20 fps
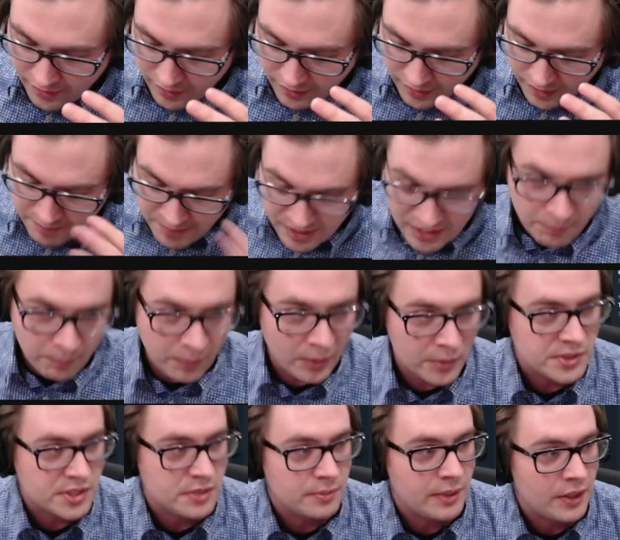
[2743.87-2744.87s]
I made a
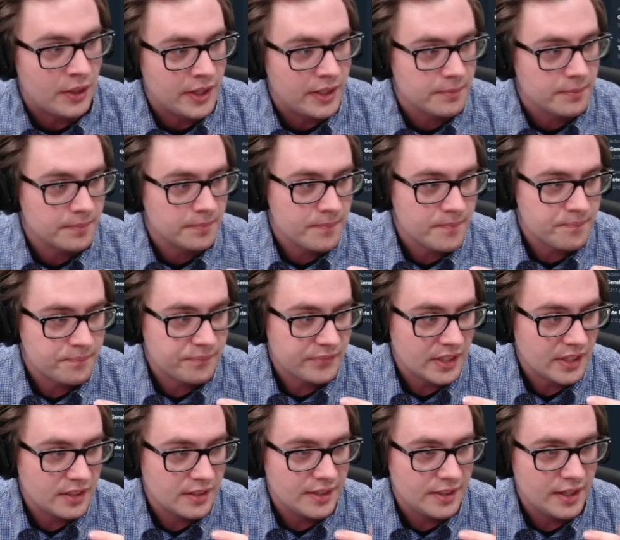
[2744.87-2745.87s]
post about it,
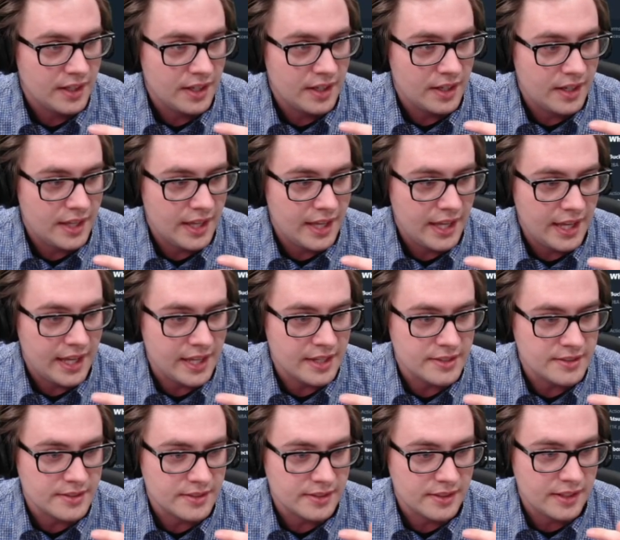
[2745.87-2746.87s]

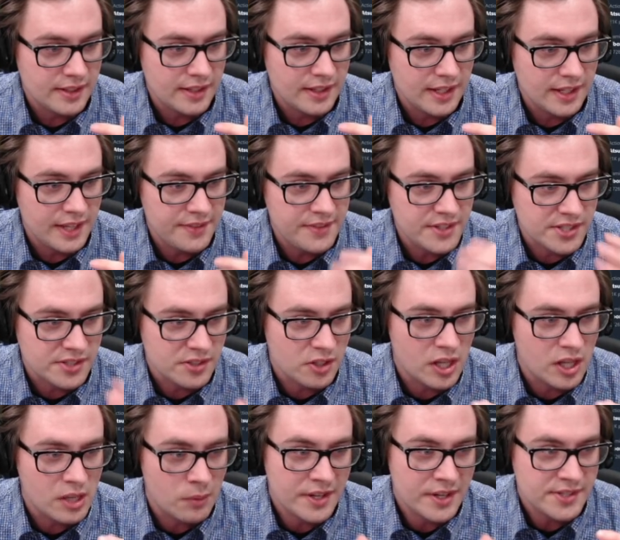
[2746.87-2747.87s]
and this is all
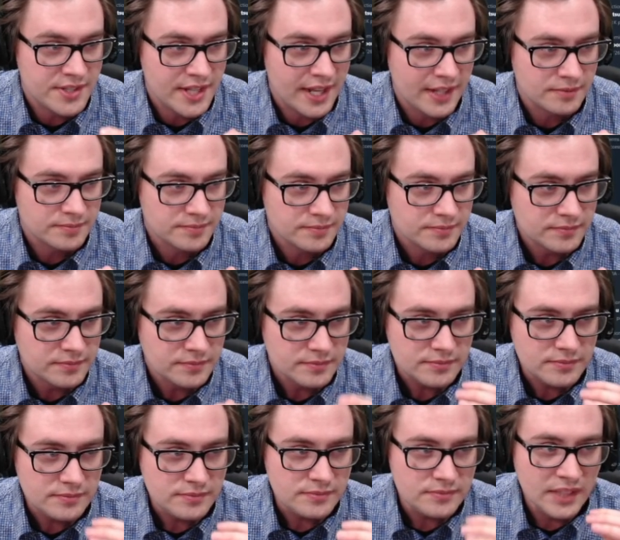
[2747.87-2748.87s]
I want to say.
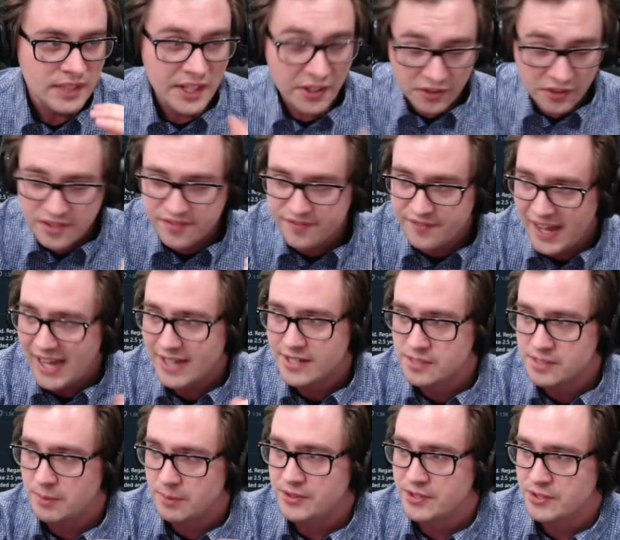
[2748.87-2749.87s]
Here are the facts
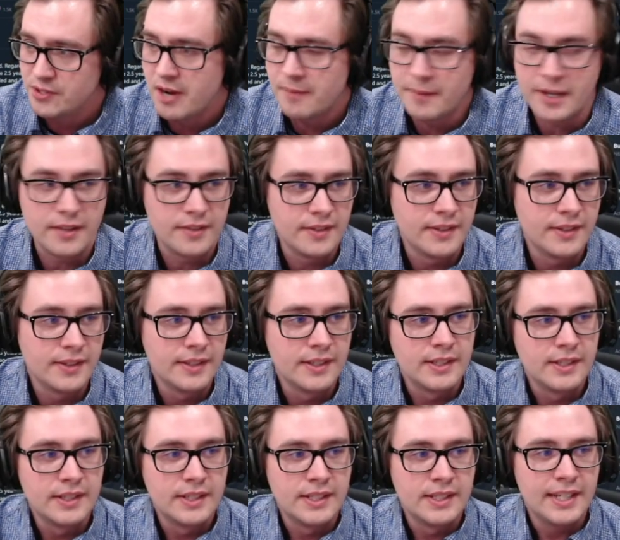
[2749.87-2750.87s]
about the drama.
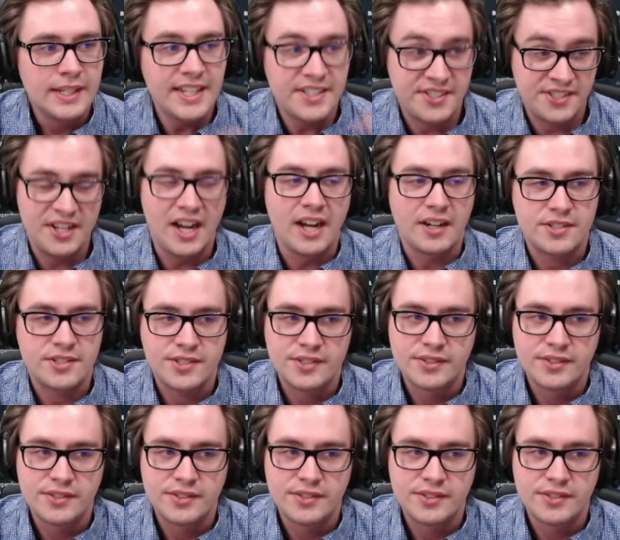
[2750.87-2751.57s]
It sucks.